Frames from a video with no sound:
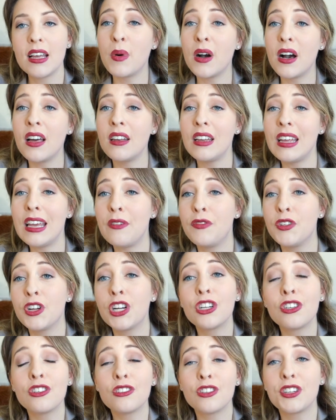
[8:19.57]
But if
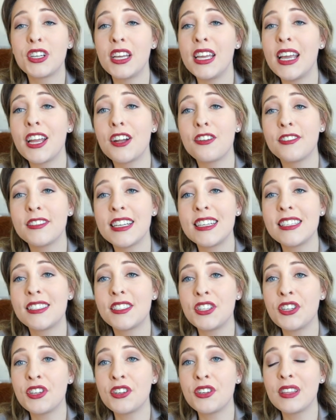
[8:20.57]
you're looking at your
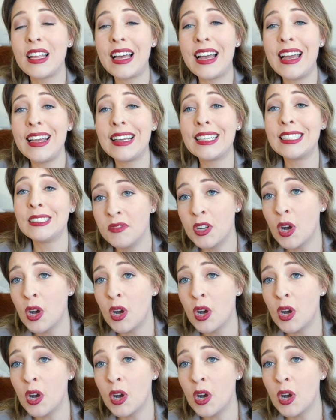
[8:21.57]
list and you're like,